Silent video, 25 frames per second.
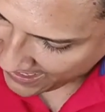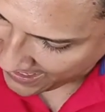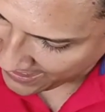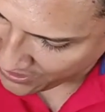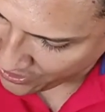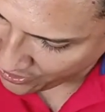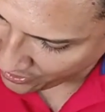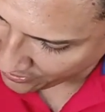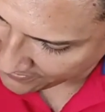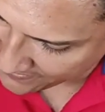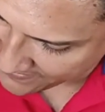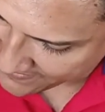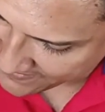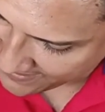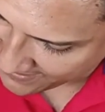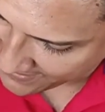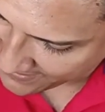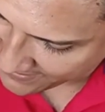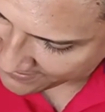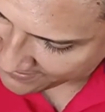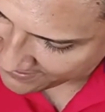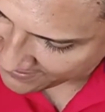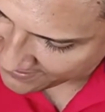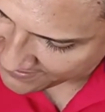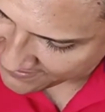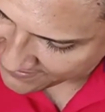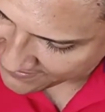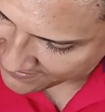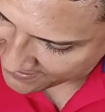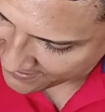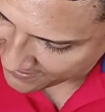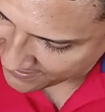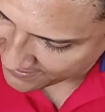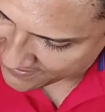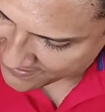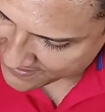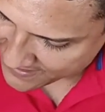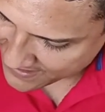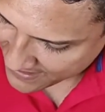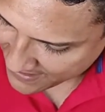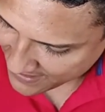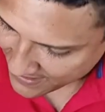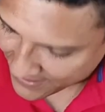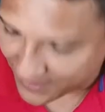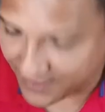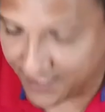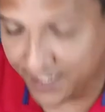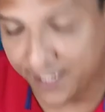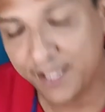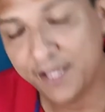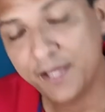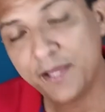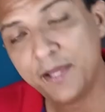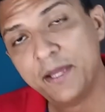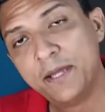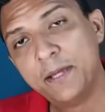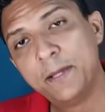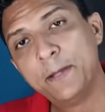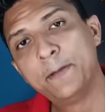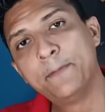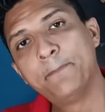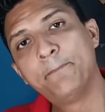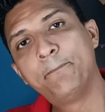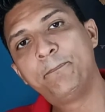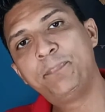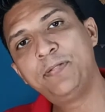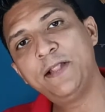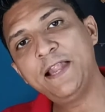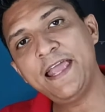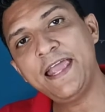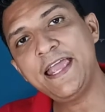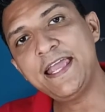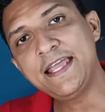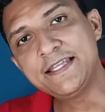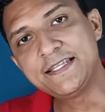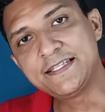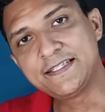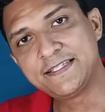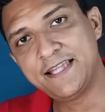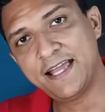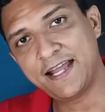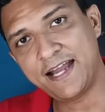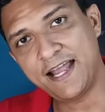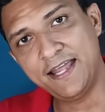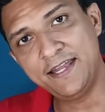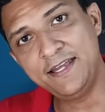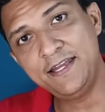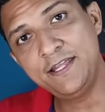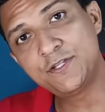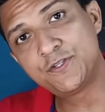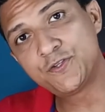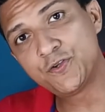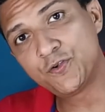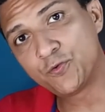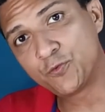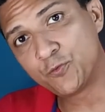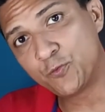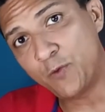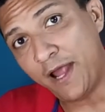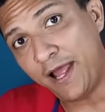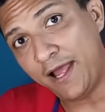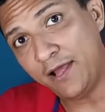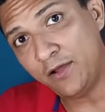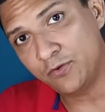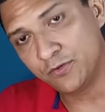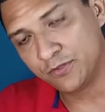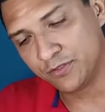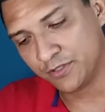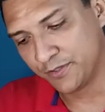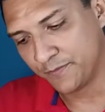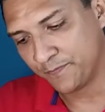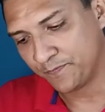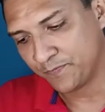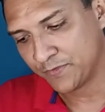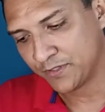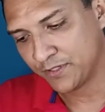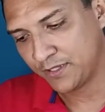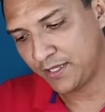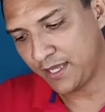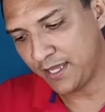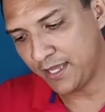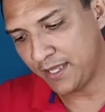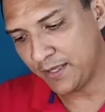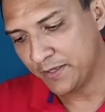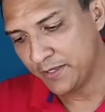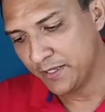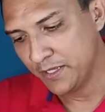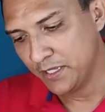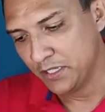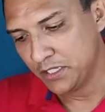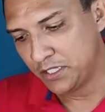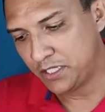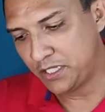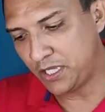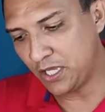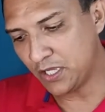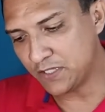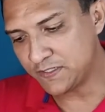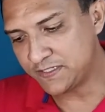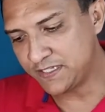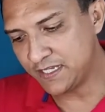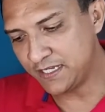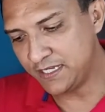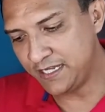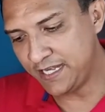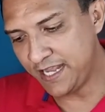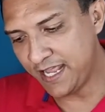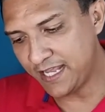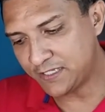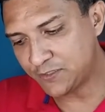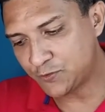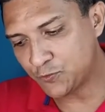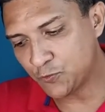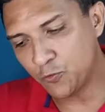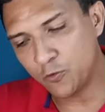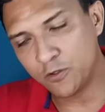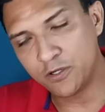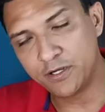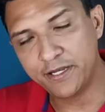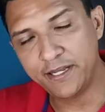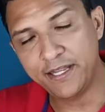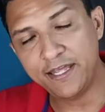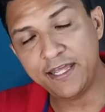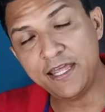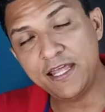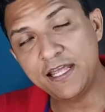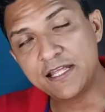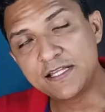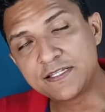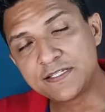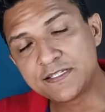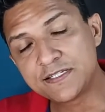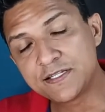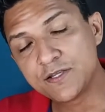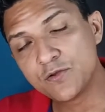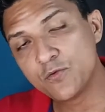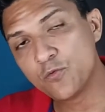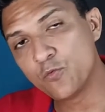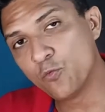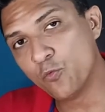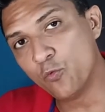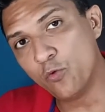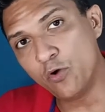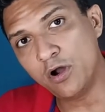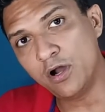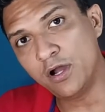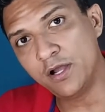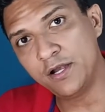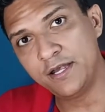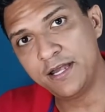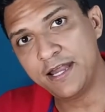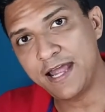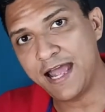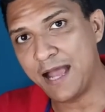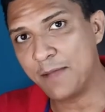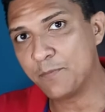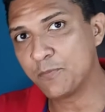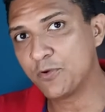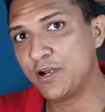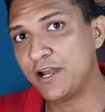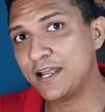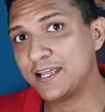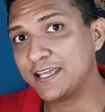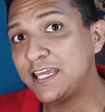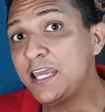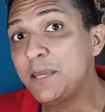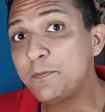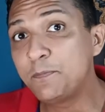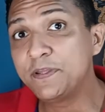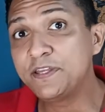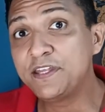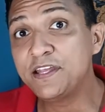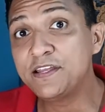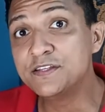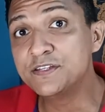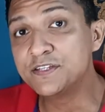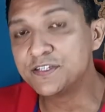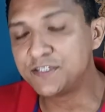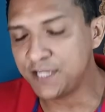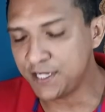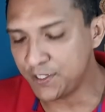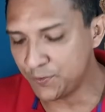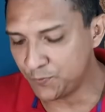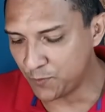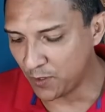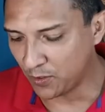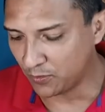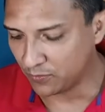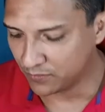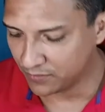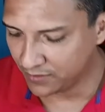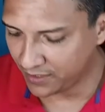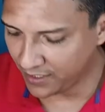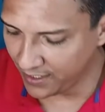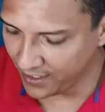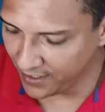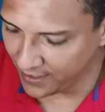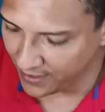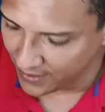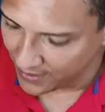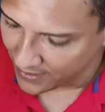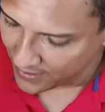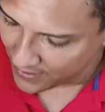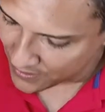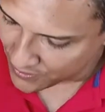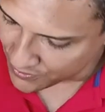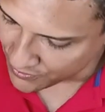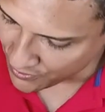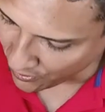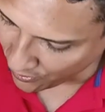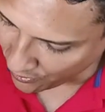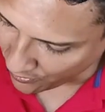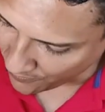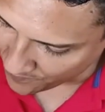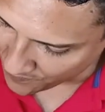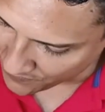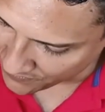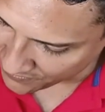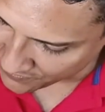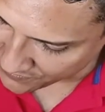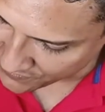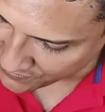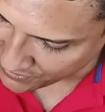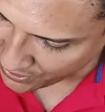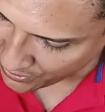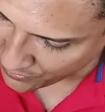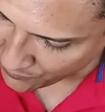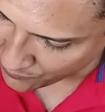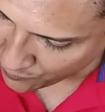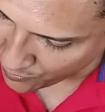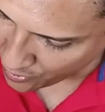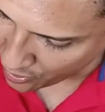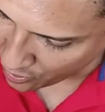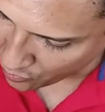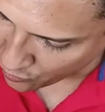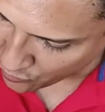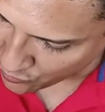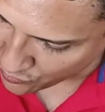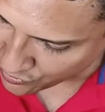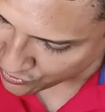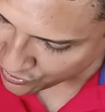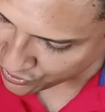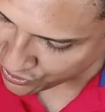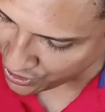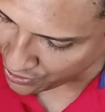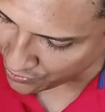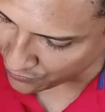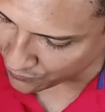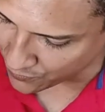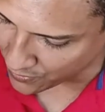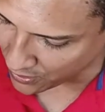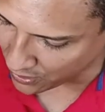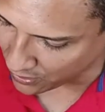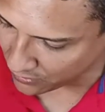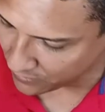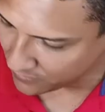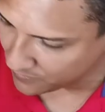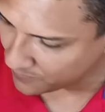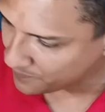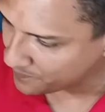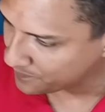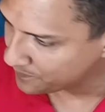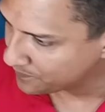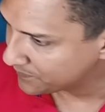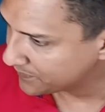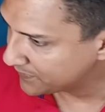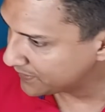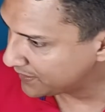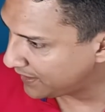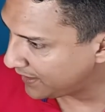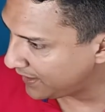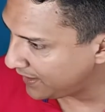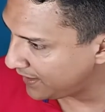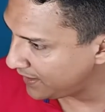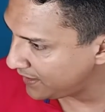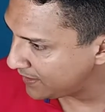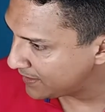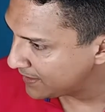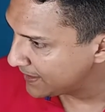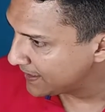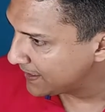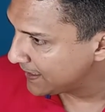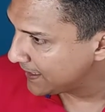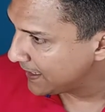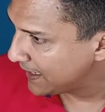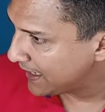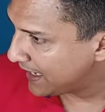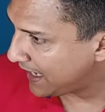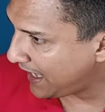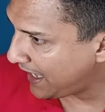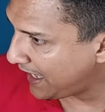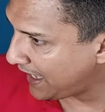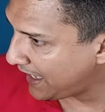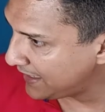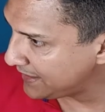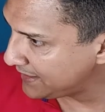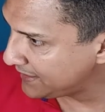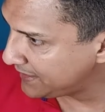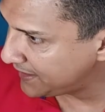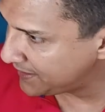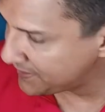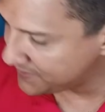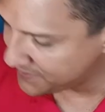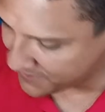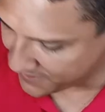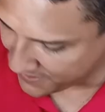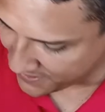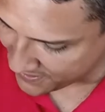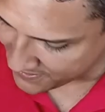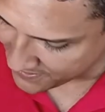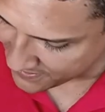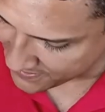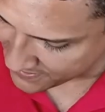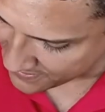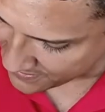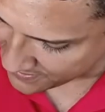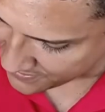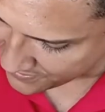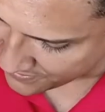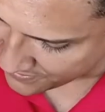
and notice that this is the place that I need to round, okay? Because the next one is 1, I'm going to keep it in 0, okay? So 0, 0, okay? And this is